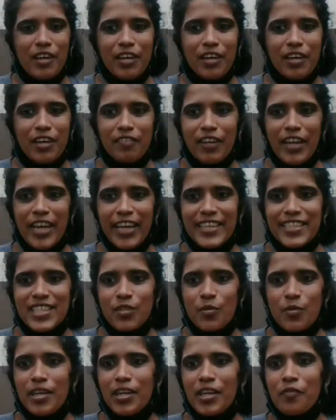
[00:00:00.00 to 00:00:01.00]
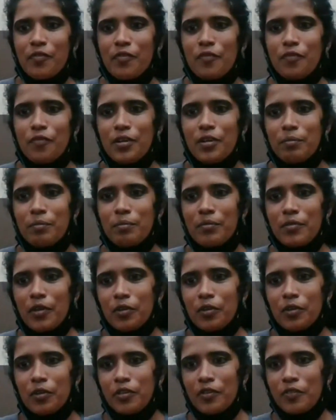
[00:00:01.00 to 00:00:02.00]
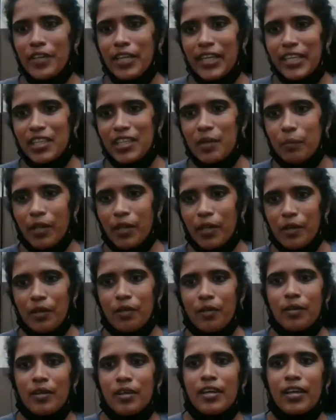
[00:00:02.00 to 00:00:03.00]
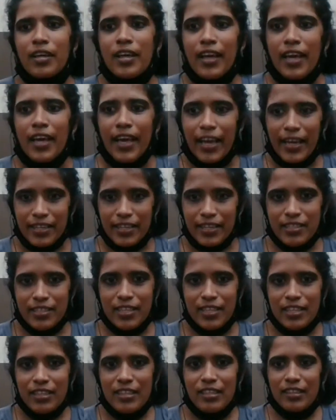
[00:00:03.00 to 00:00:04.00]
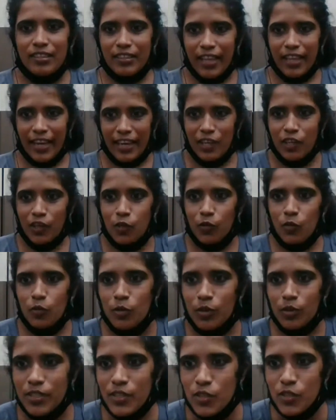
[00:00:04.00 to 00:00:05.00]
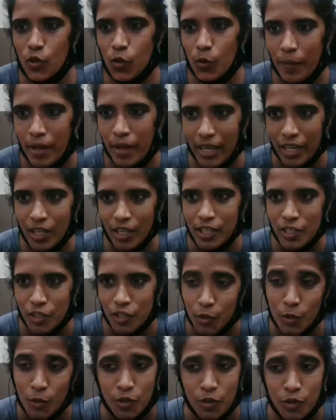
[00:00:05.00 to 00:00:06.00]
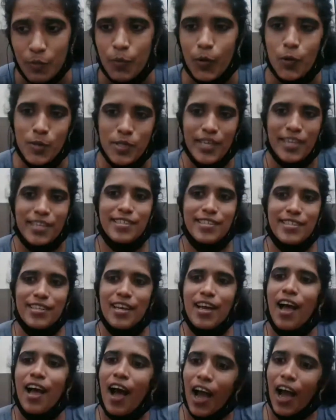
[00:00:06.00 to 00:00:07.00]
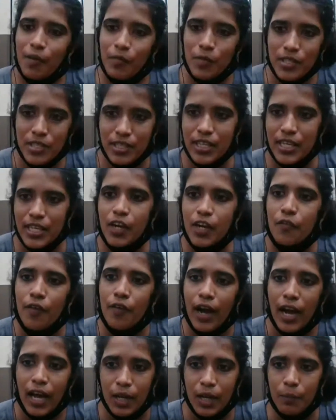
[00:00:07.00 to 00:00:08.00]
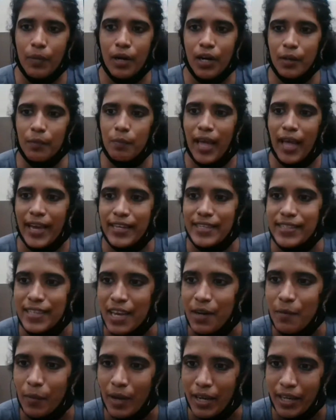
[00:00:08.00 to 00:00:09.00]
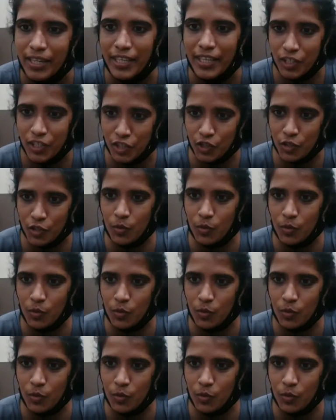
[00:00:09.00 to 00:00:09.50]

our next query from Dr. Vinita Mena. Excellent. Thank you. So many issues to process. I was thinking of Alappad black sand mining issue